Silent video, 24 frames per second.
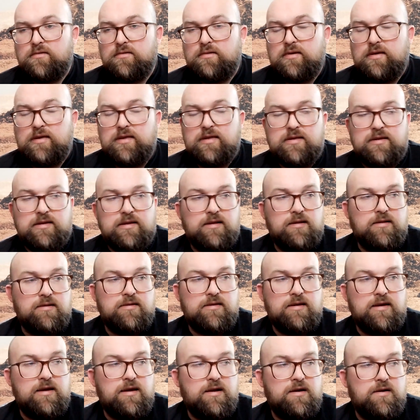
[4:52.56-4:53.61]
he's still
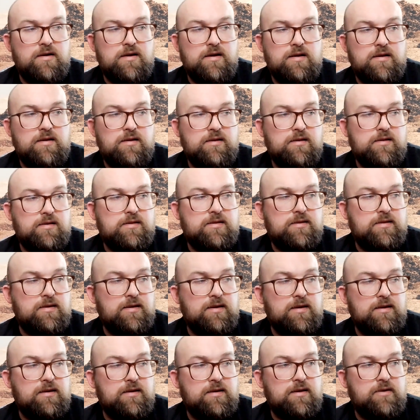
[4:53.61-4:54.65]
there, and he's
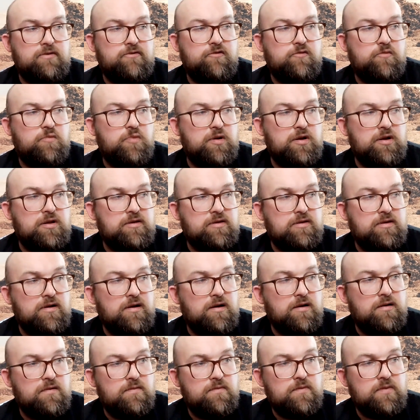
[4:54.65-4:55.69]
saying everybody's
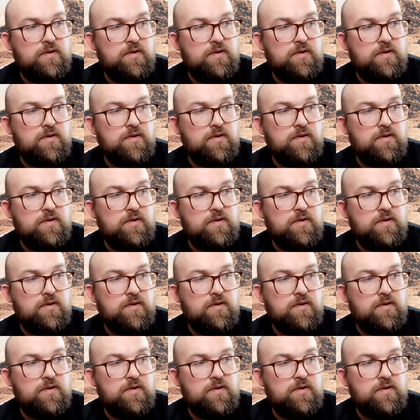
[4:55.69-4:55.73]
gone.